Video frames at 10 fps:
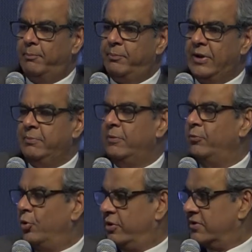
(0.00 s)
premium
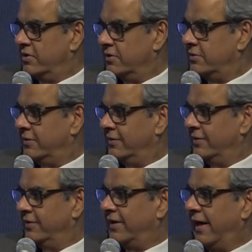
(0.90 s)
notices
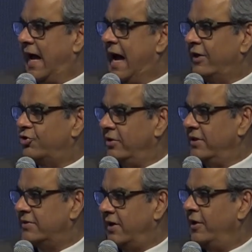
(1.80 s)
can actually
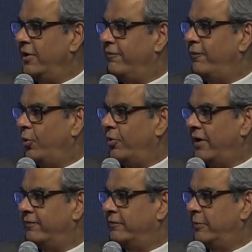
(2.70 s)
send a
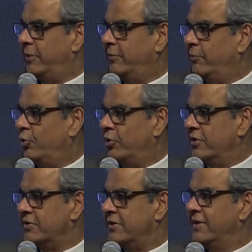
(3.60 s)
photograph of a premium
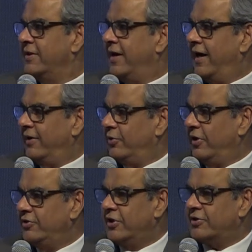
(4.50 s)
notice,
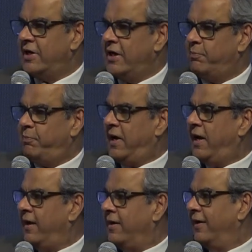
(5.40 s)
just hit
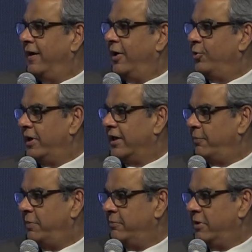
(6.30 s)
pay and you get the
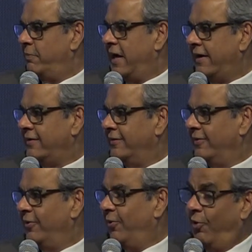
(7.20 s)
payment back.
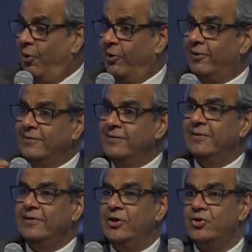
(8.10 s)
Or
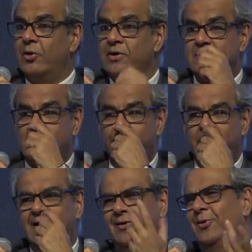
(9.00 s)
the insurance
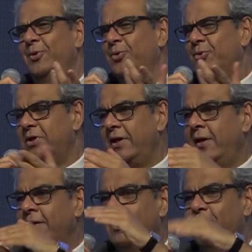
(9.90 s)
company, you know, usually
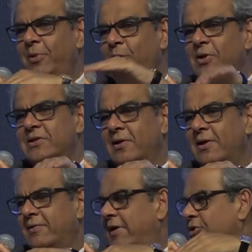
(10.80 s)
below a certain
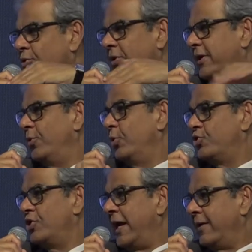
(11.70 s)
threshold, they don't
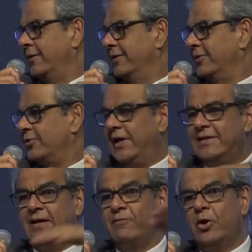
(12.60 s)
check. So let's
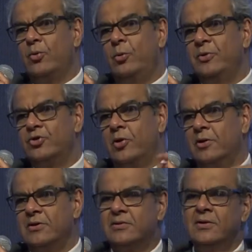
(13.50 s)
say I've got home
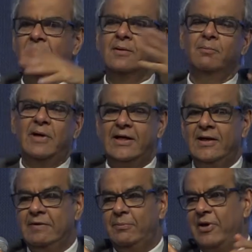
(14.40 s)
insurance, my
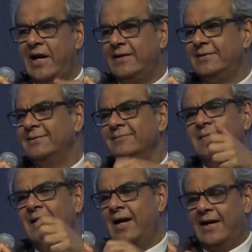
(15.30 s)
TV breaks,
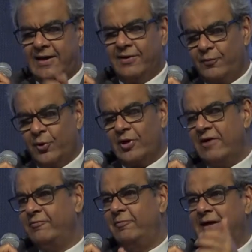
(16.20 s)
I take a
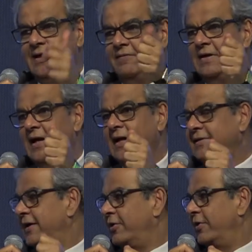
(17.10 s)
photograph of my TV, I
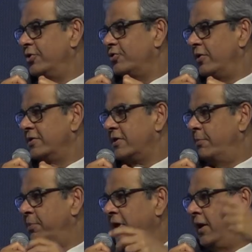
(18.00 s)
send it to the insurance
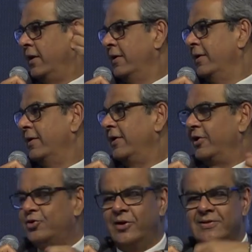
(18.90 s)
company.
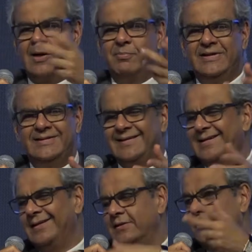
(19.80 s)
Insurance company says,
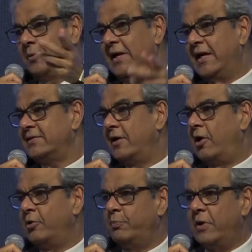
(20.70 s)
yeah, this is going to be less than
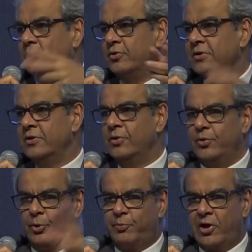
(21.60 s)
£100,
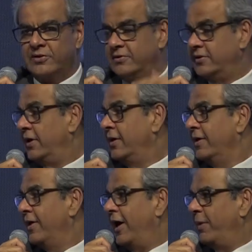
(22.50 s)
no processing,
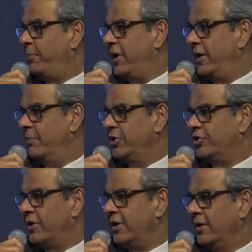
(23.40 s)
I pay
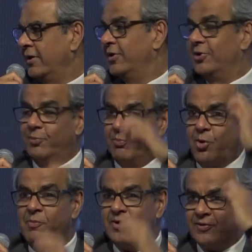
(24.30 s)
immediately. The
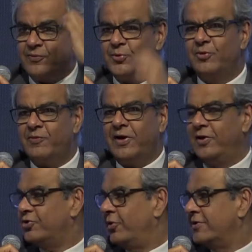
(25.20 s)
moment of truth for an
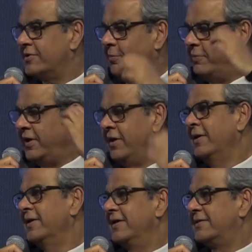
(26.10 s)
insurance company
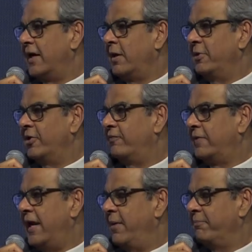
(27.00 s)
is settlement of
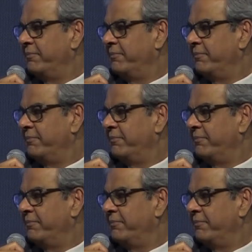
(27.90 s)
claim,